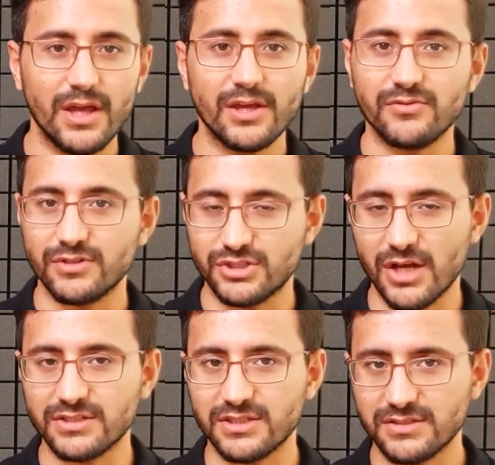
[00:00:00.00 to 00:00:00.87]
If a
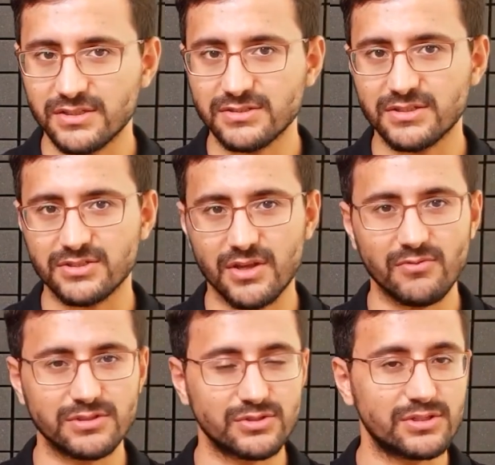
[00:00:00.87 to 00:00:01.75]
judge sentences
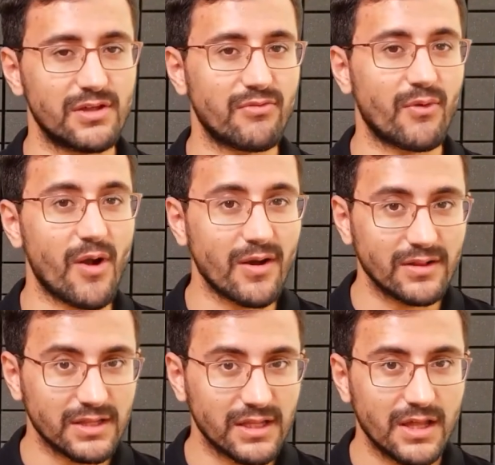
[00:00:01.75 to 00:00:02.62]
someone to death
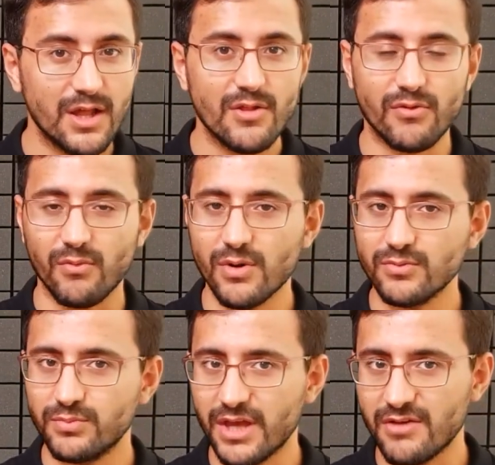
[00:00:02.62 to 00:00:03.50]
wrongly, there
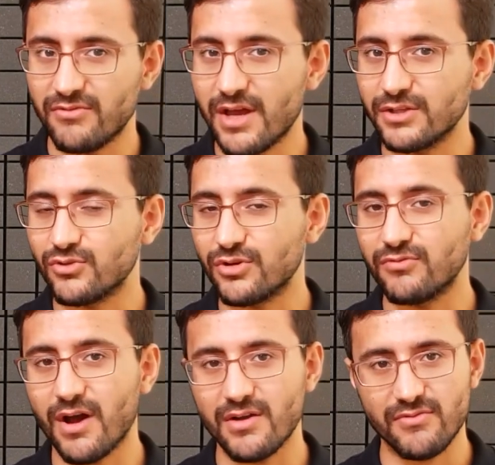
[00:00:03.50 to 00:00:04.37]
won't be a way to
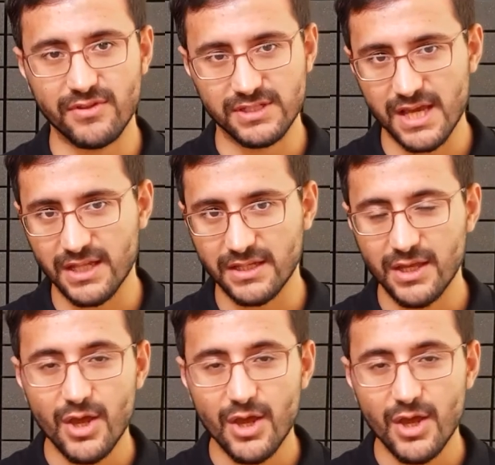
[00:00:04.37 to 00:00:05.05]
revive the dead.